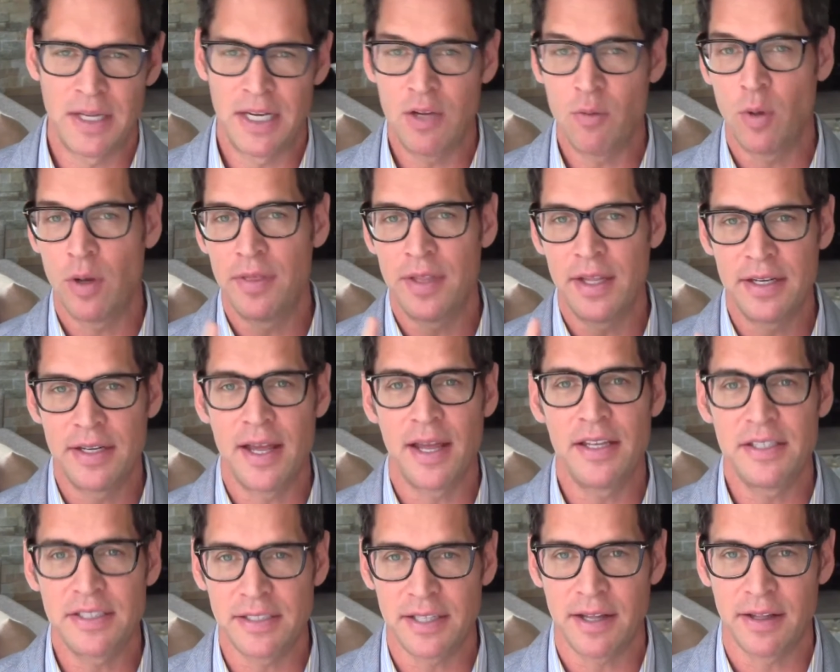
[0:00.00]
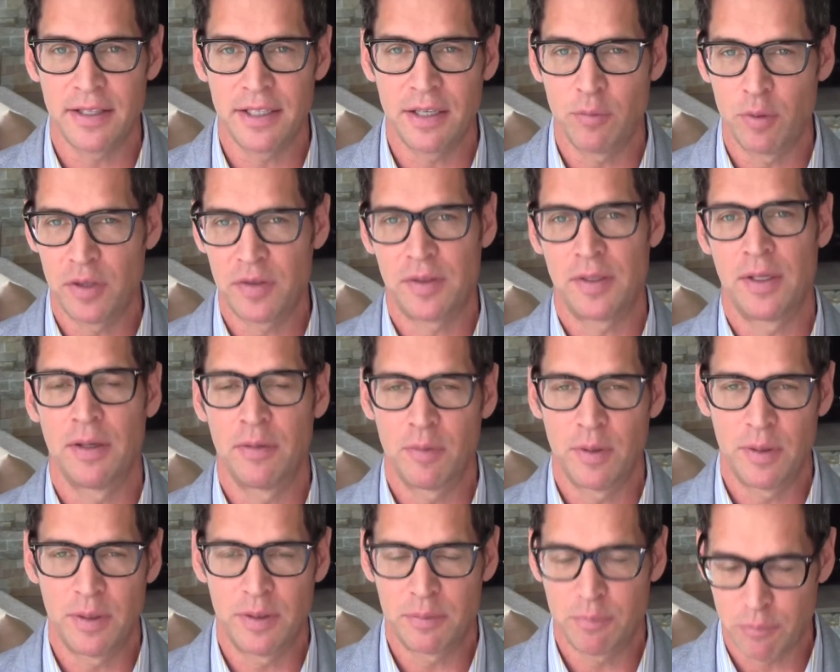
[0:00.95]
Anyone that does tell you, with uh,
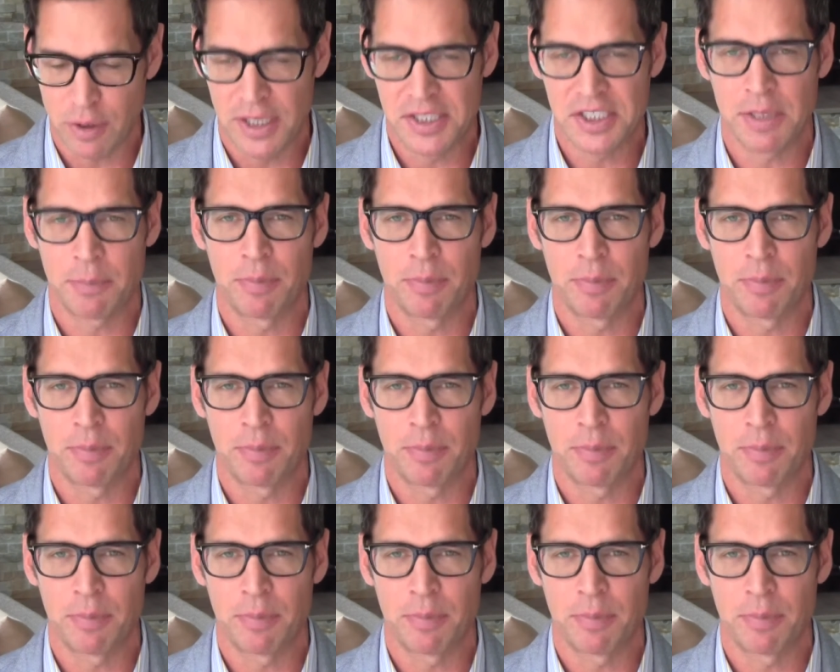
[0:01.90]
it tries